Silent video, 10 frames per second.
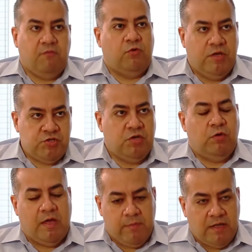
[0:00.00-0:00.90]
for each year we
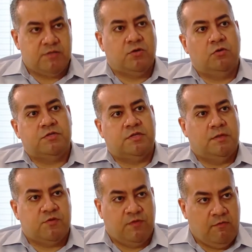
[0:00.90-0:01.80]
had milestones in
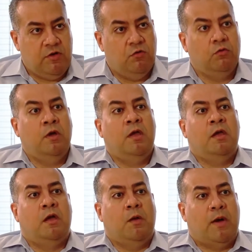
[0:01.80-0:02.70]
terms of revenue,
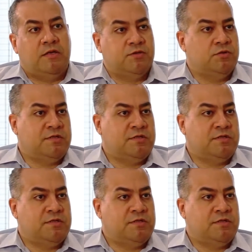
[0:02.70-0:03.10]
milestones